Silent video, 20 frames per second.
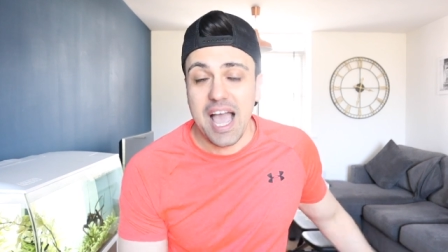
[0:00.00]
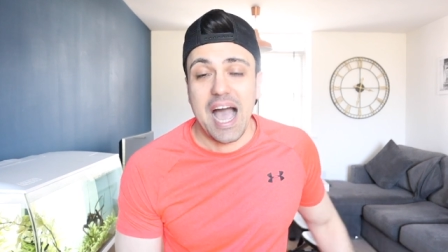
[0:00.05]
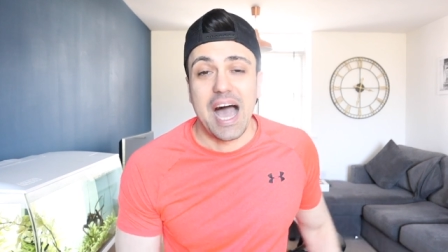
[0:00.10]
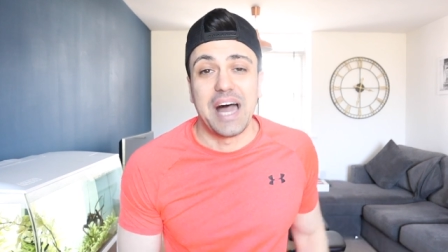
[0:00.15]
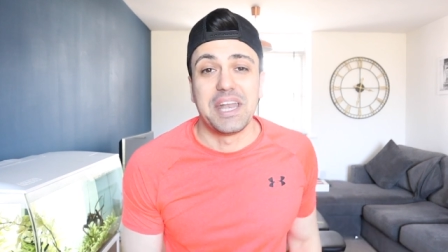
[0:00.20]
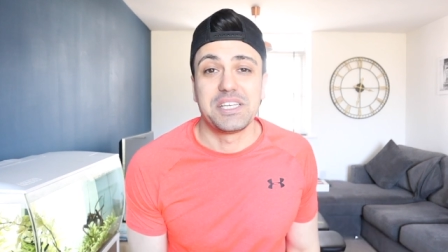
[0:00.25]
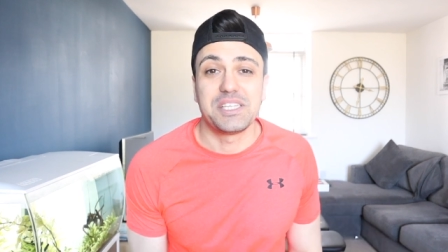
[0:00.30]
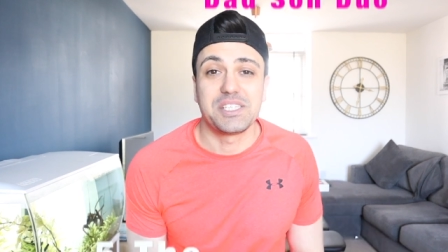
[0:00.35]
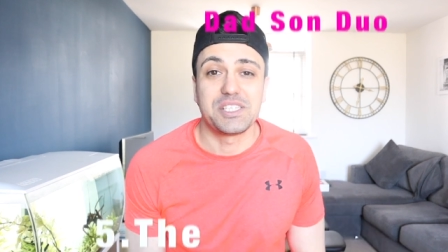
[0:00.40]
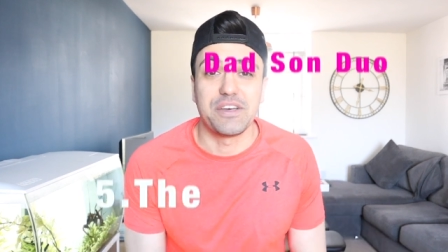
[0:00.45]

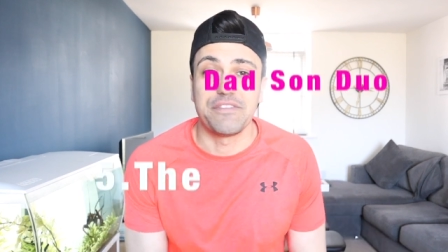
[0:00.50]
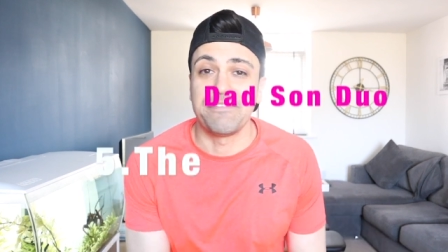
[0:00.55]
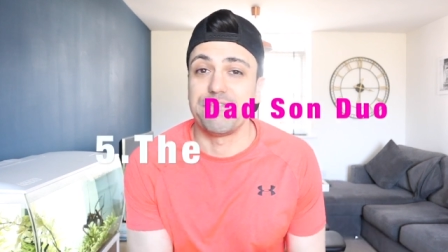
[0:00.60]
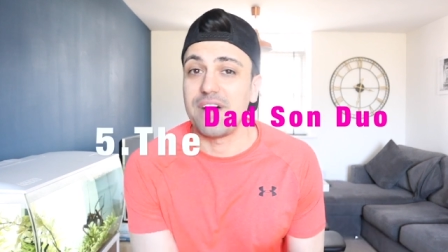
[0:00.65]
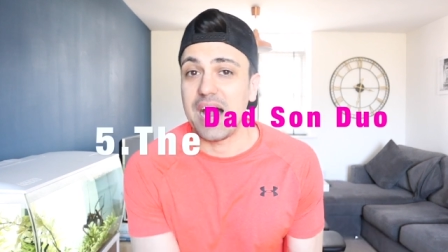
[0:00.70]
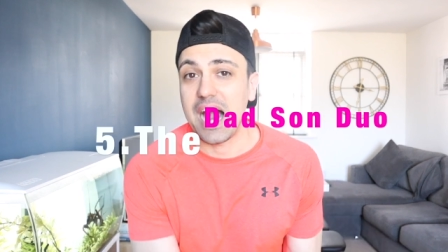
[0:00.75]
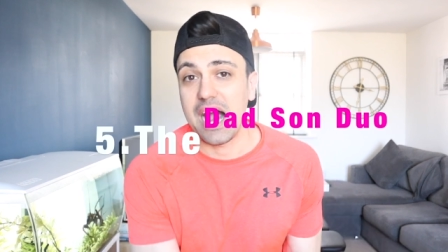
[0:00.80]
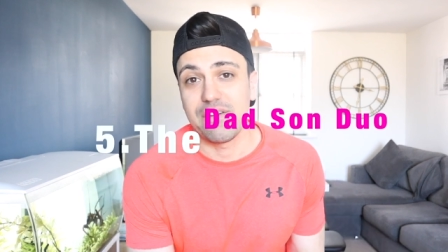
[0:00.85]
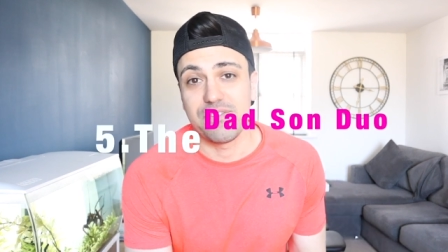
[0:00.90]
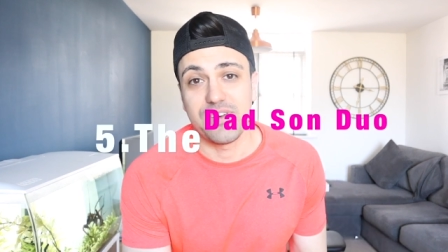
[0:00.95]
And this is the
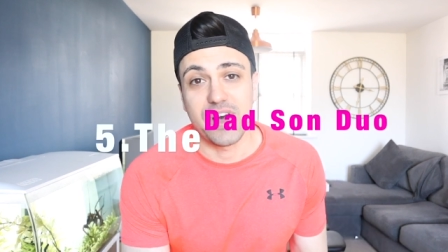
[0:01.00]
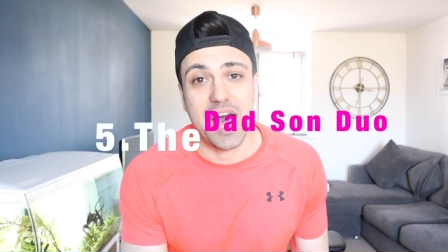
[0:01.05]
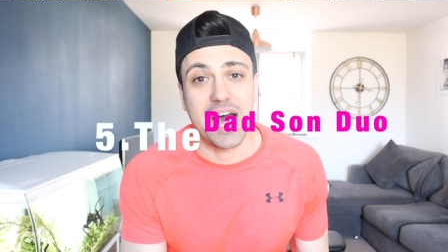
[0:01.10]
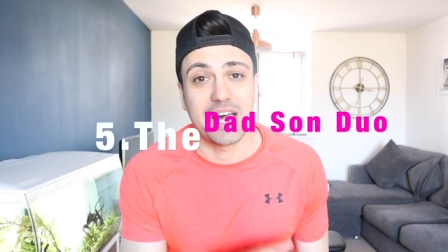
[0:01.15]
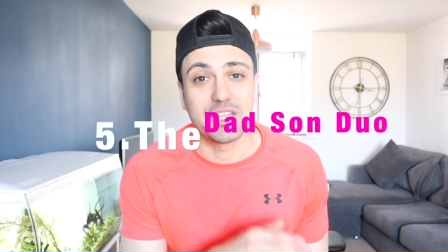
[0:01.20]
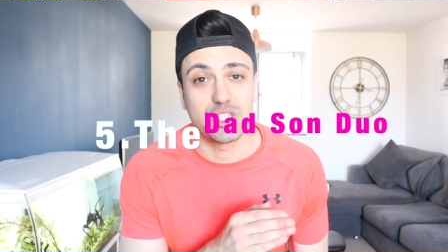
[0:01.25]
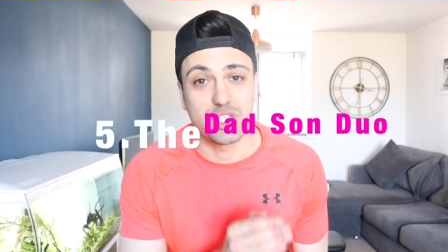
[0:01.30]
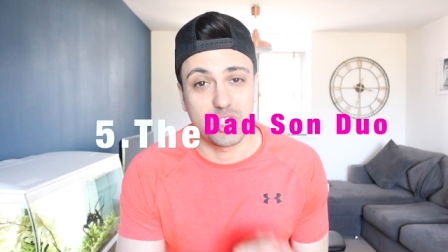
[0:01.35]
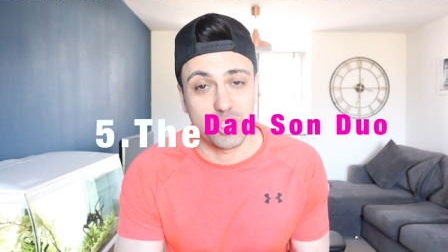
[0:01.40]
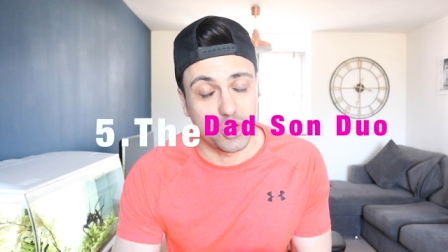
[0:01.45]
father
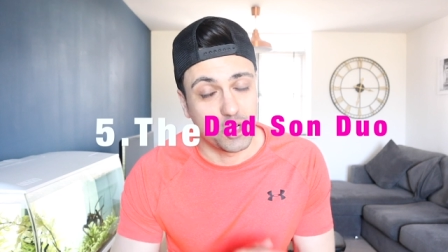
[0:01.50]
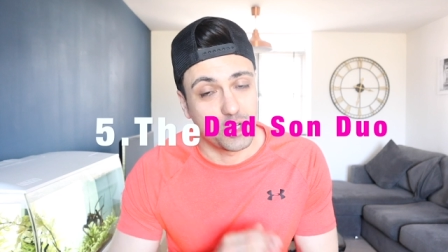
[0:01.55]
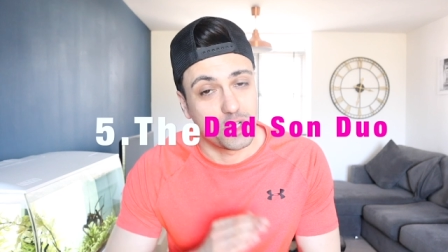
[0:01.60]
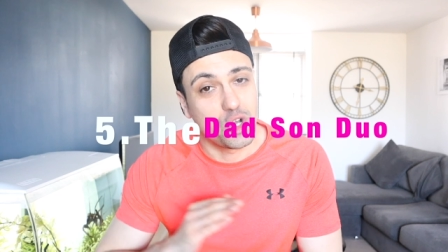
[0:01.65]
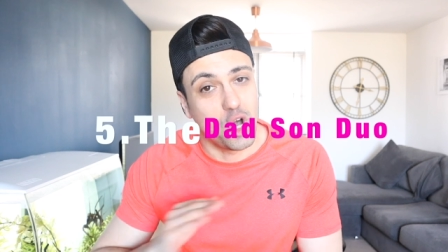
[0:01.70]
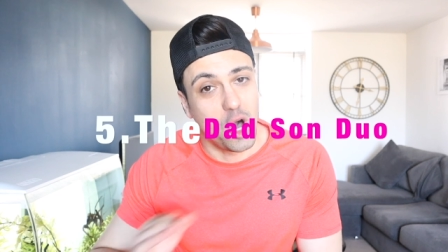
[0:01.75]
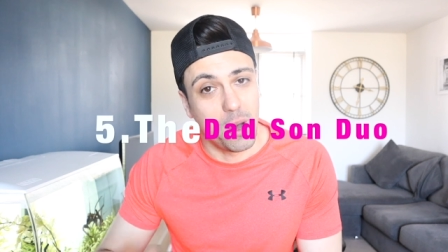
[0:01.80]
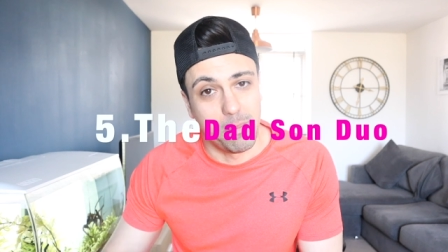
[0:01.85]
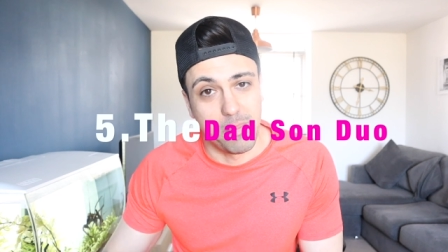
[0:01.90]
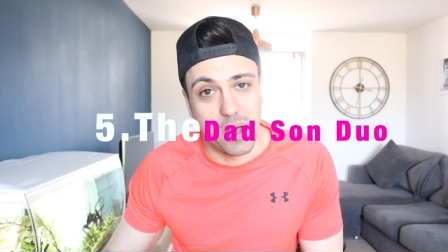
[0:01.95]
and son
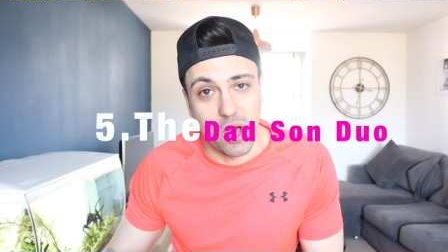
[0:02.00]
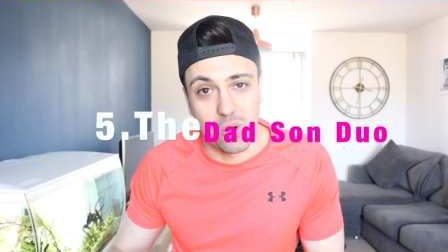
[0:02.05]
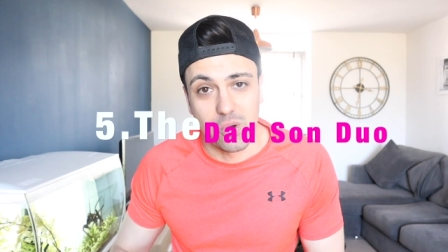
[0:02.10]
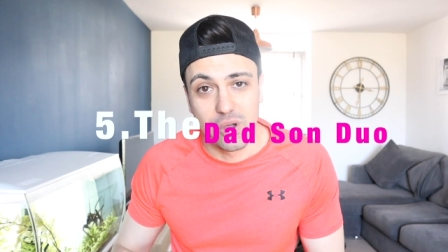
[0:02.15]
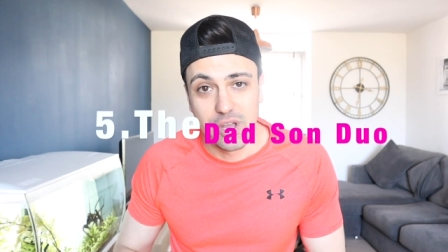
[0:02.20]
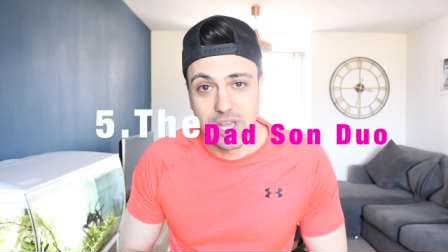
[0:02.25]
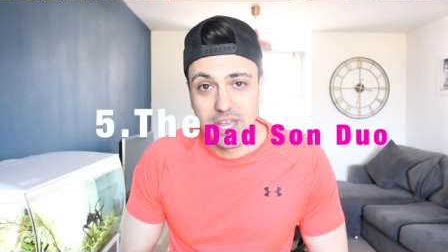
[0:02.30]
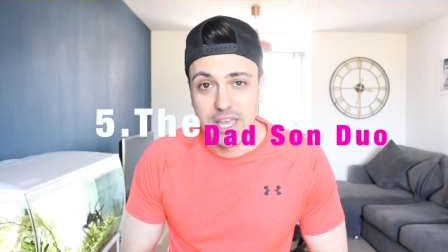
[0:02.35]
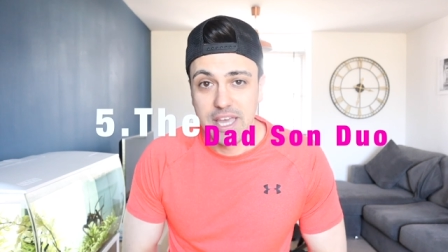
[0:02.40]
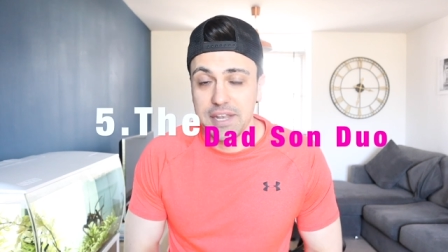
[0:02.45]
combo.